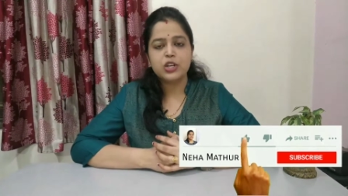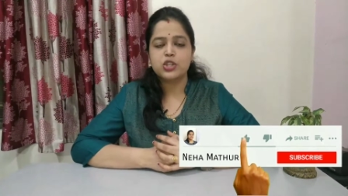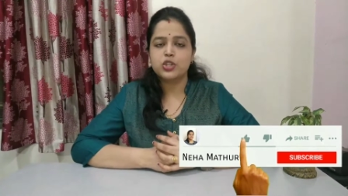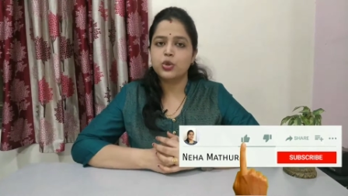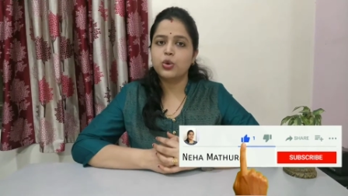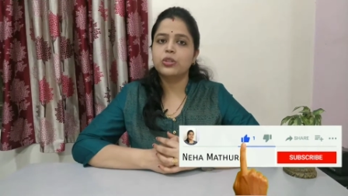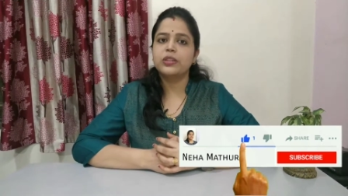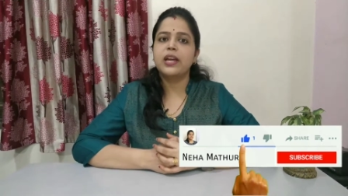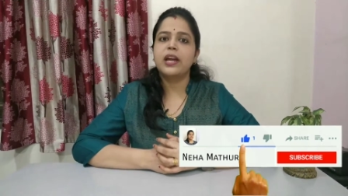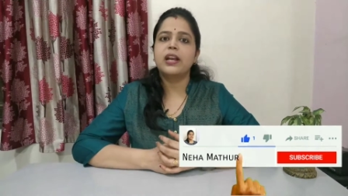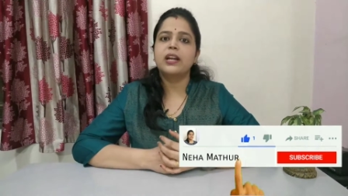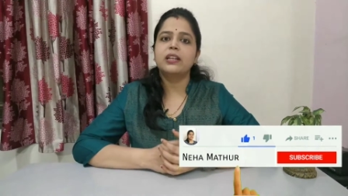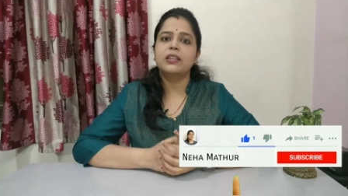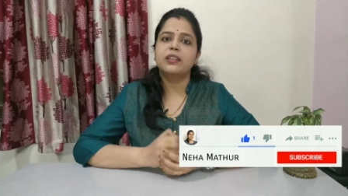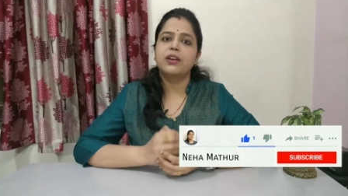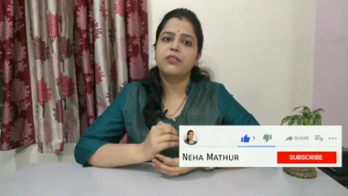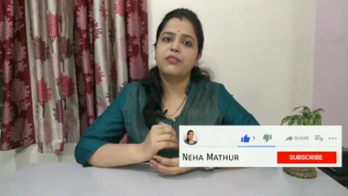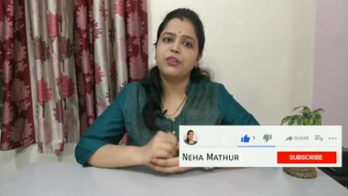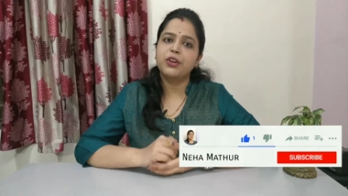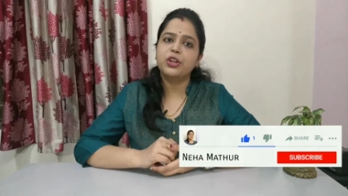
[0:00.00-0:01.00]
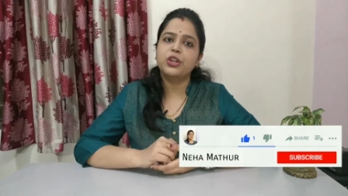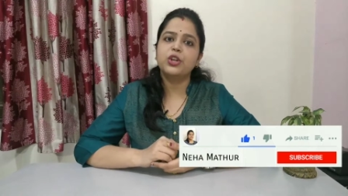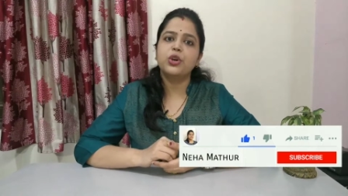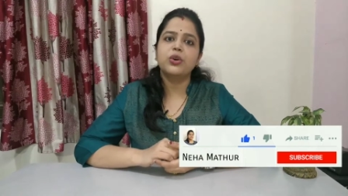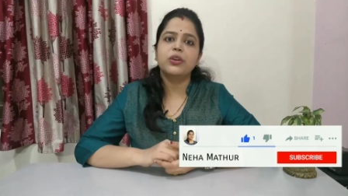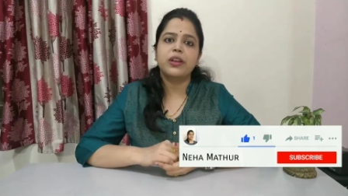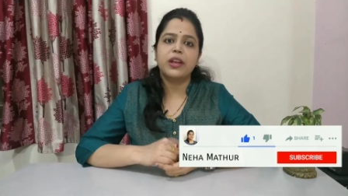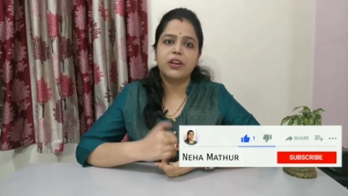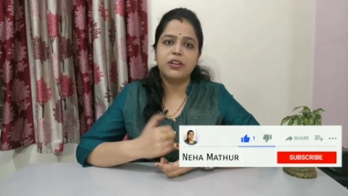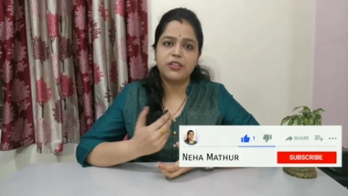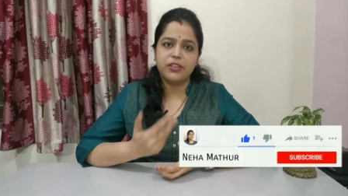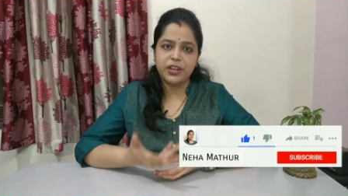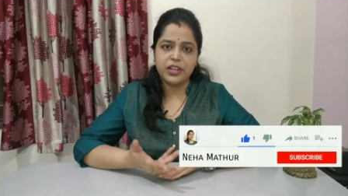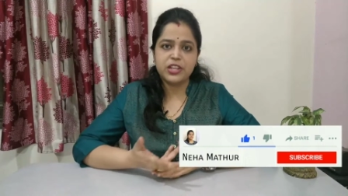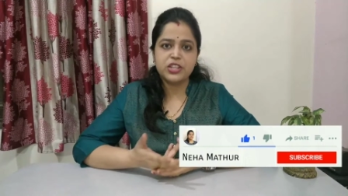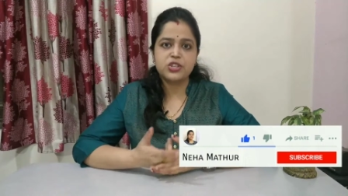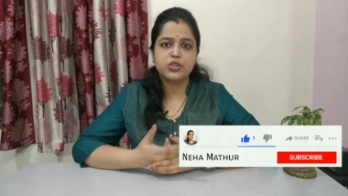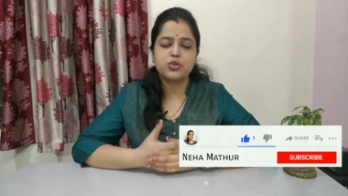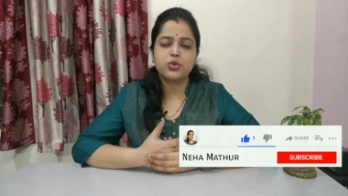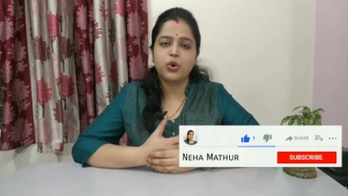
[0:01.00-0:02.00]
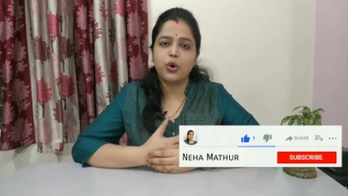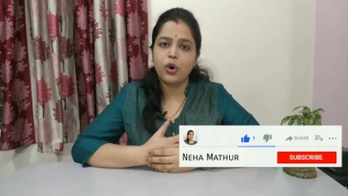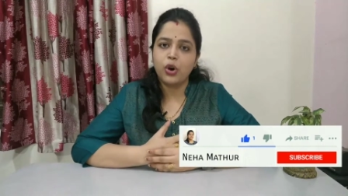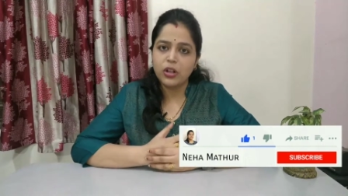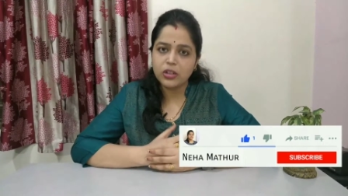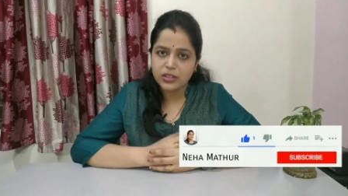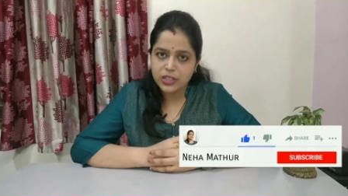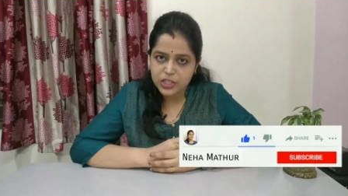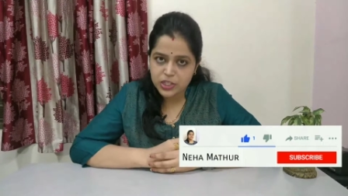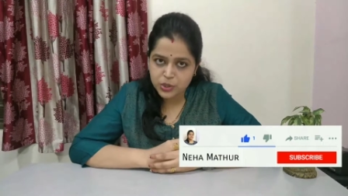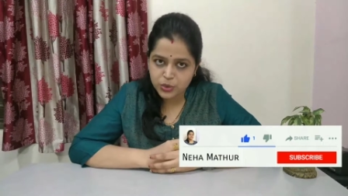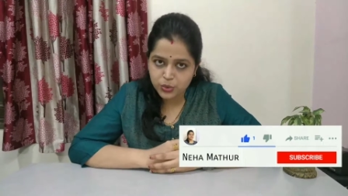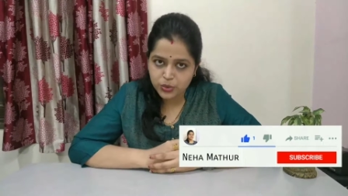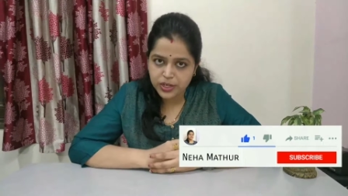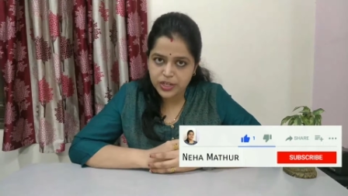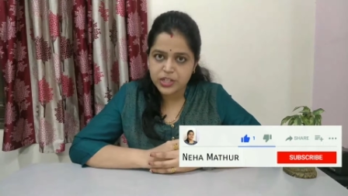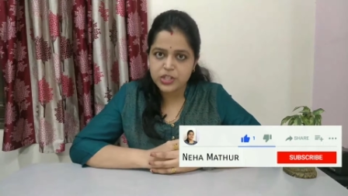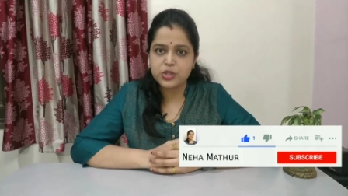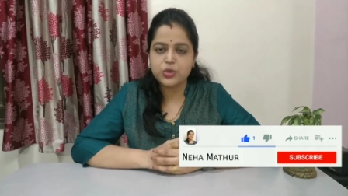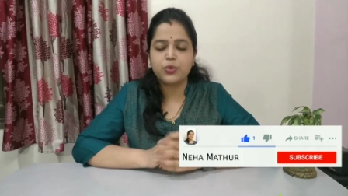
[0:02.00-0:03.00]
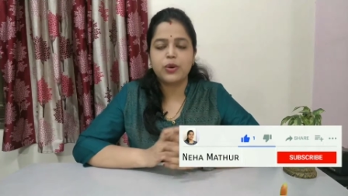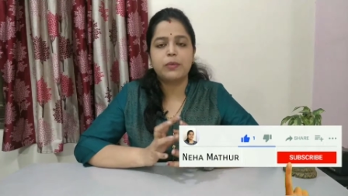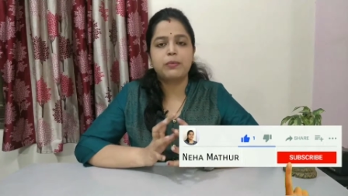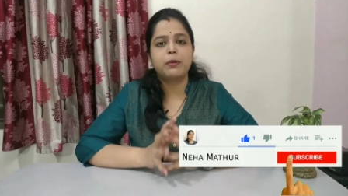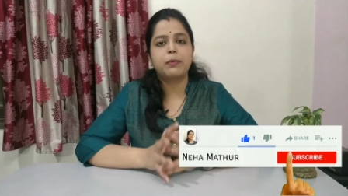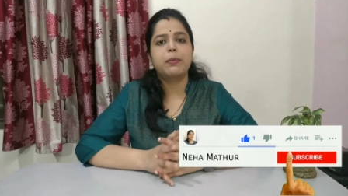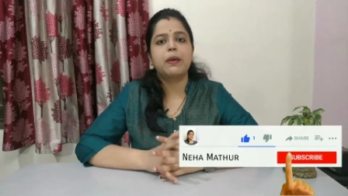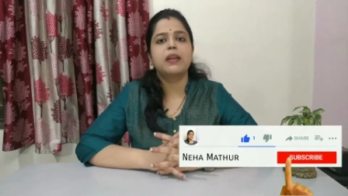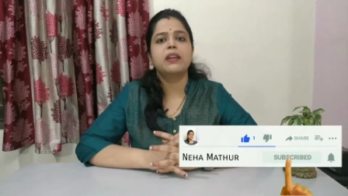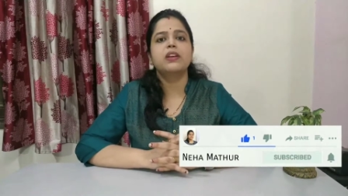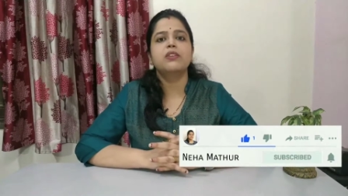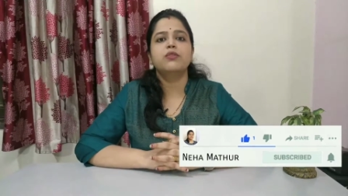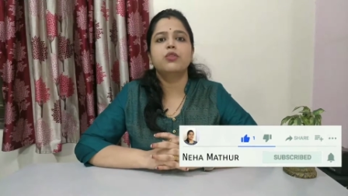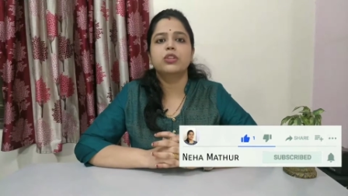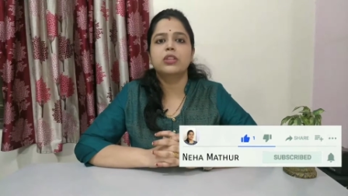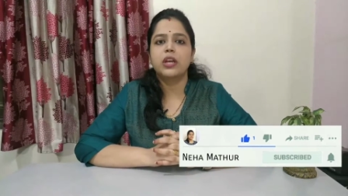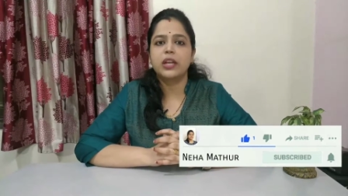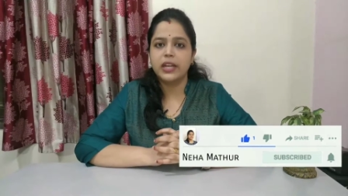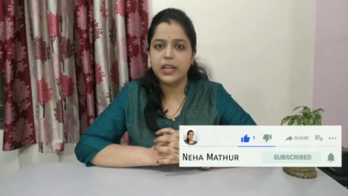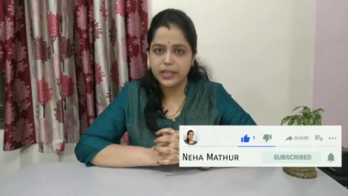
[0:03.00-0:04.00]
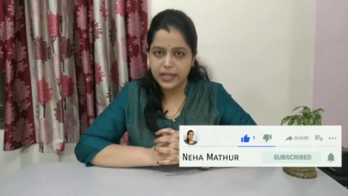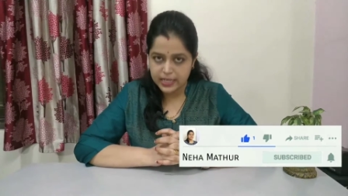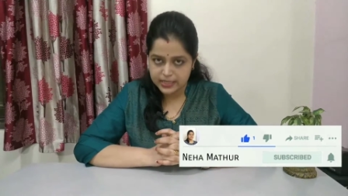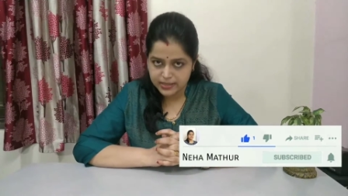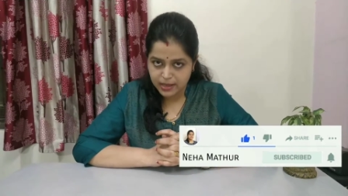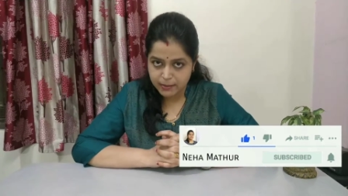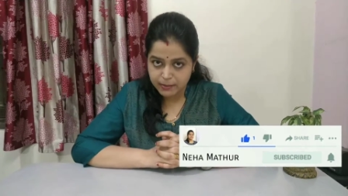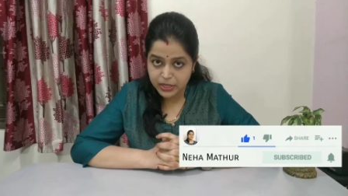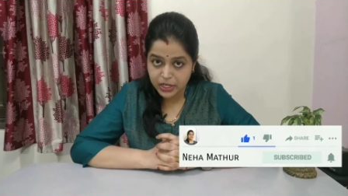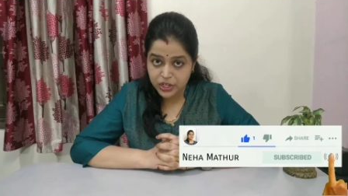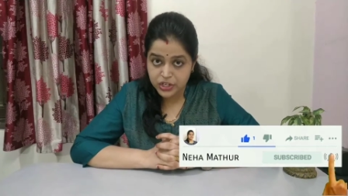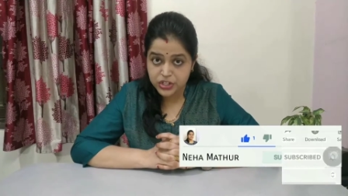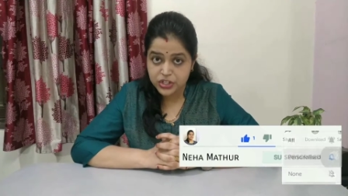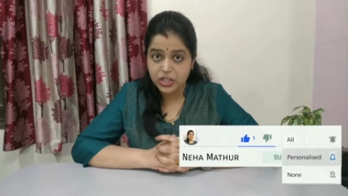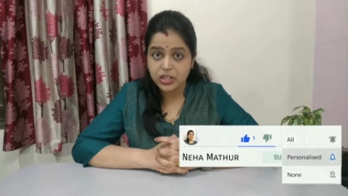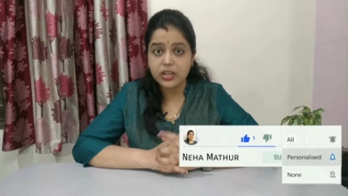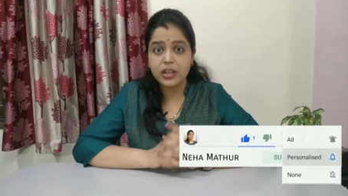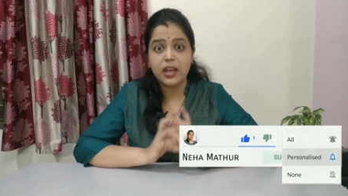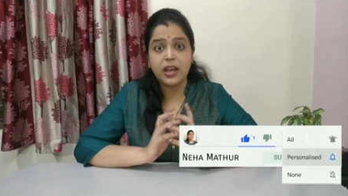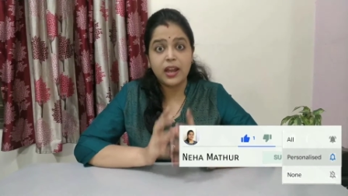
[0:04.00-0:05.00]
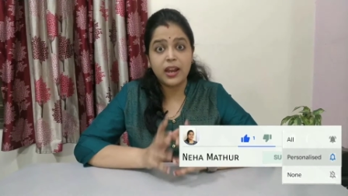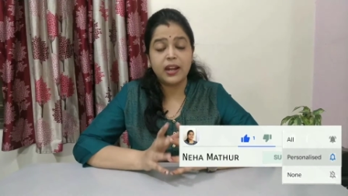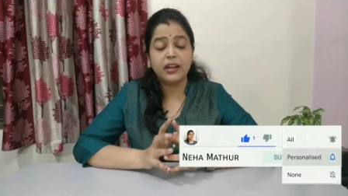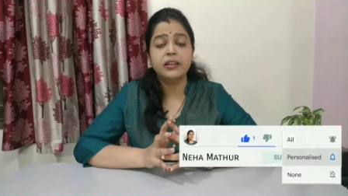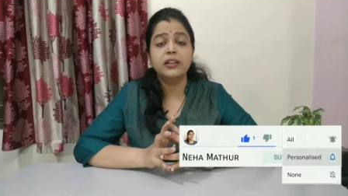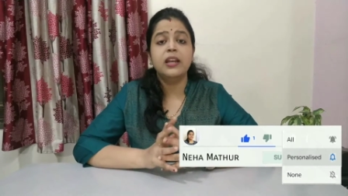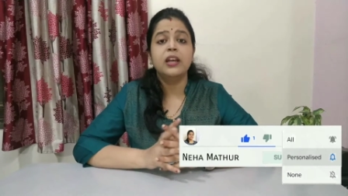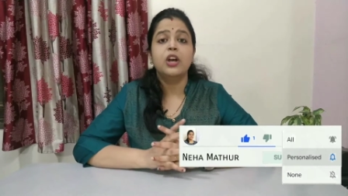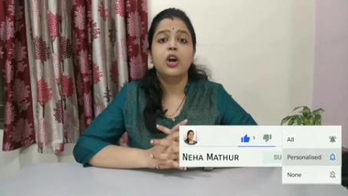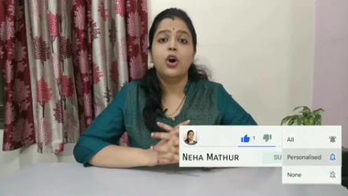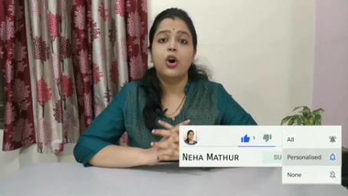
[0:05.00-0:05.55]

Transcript: so that the video can reach to all the students who are preparing for the GATE examination, and